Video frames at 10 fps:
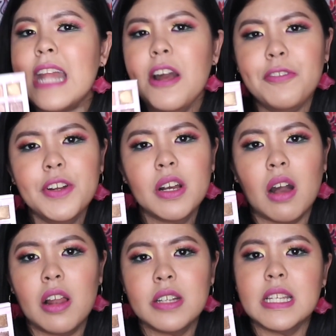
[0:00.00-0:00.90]
Now for the
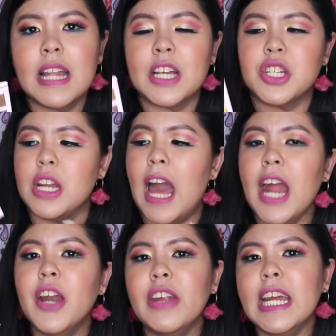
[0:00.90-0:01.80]
color selection.
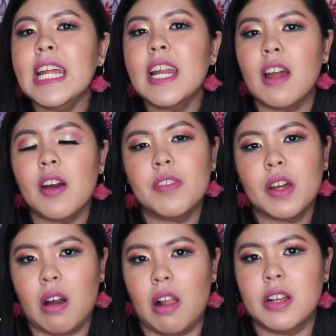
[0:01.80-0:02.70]
I really love the
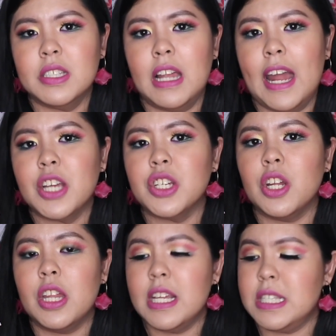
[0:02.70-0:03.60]
color
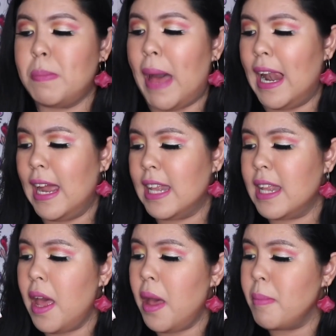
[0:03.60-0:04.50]
selection on this
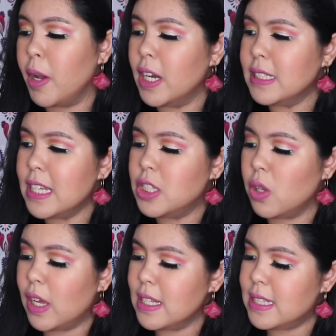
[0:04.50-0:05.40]
palette because as
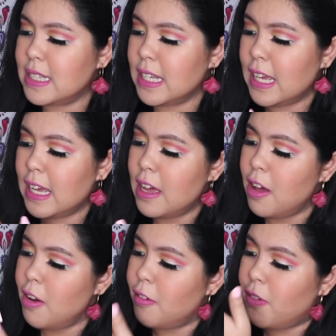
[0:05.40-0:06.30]
you can
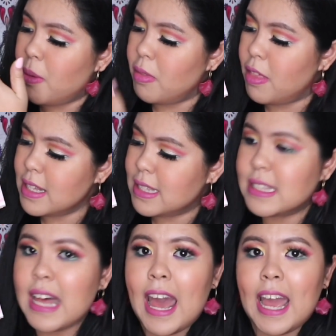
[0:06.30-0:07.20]
see, from this
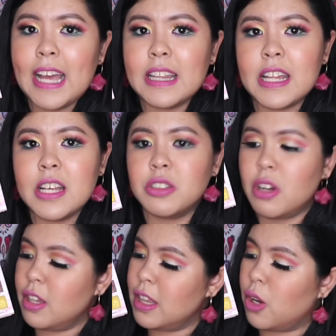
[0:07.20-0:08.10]
side, these
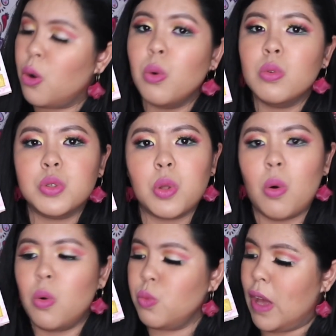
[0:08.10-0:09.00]
are the cool
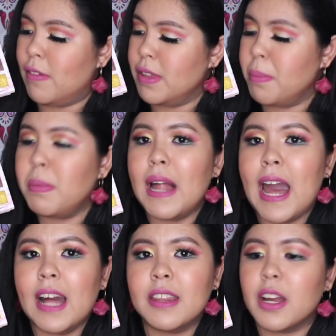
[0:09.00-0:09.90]
tones. We have the
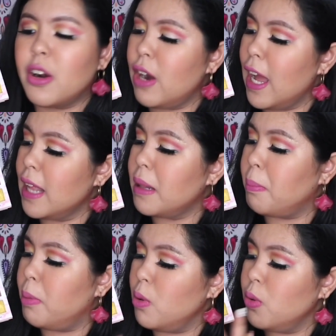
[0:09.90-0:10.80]
black, the gray, the
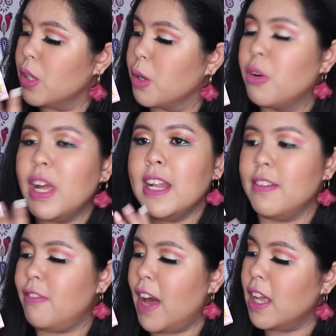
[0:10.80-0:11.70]
blue, the green,
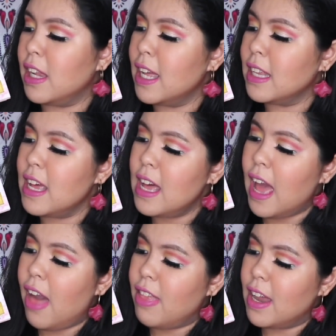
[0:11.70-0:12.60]
the violet,
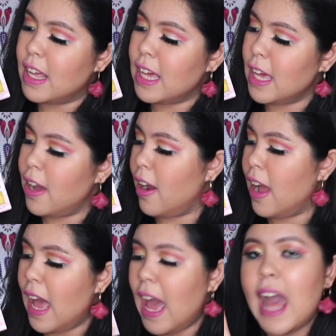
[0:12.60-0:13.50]
and then here.